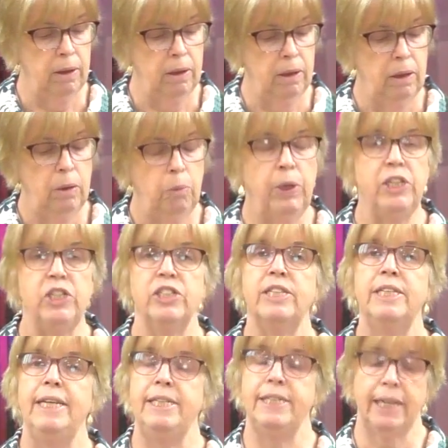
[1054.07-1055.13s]
We just
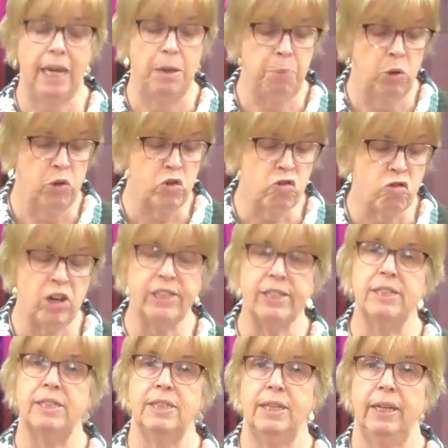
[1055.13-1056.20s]
need to keep on
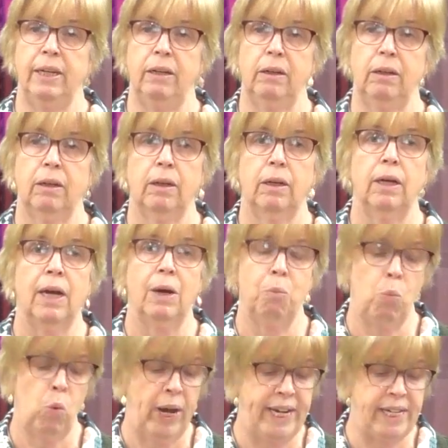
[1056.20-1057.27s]
trusting
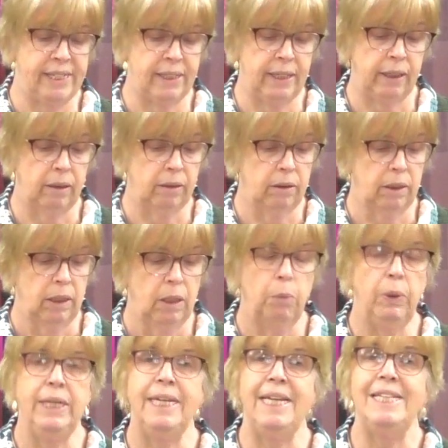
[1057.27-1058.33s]
and waiting.
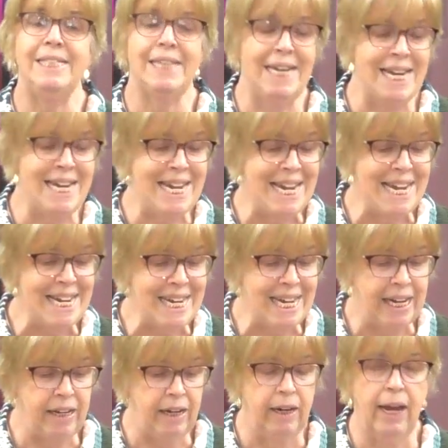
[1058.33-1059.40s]
We need to lean
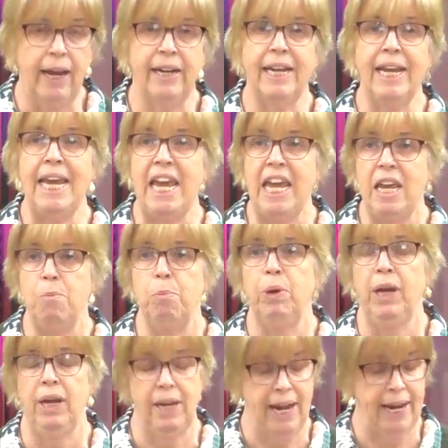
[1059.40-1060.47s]
in and keep
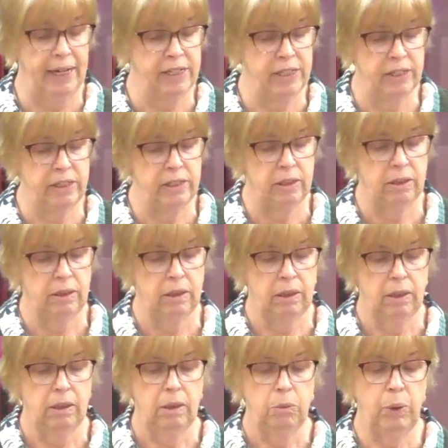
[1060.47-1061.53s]
connected.
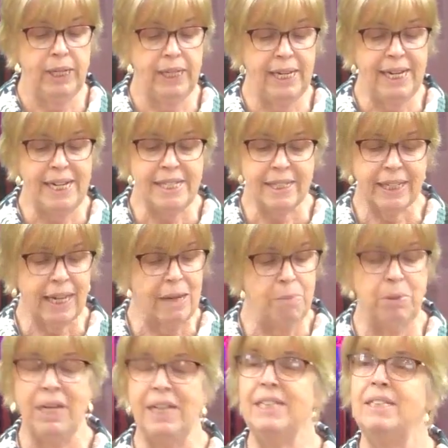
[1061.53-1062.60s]
We need to keep
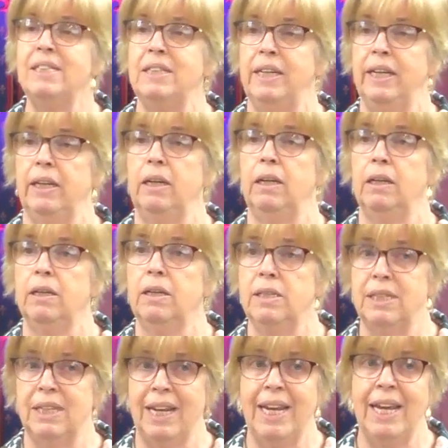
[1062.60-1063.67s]
listening
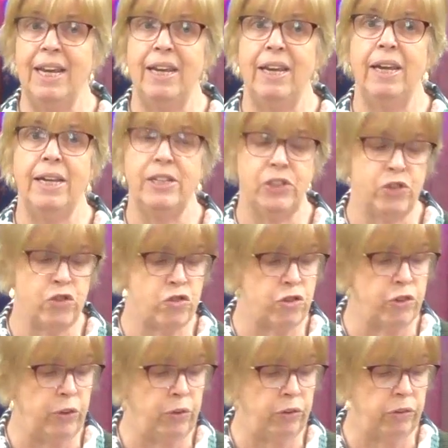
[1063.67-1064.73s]
to hear his
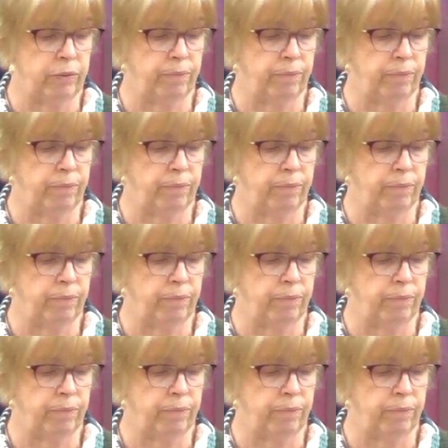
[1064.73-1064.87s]
truth.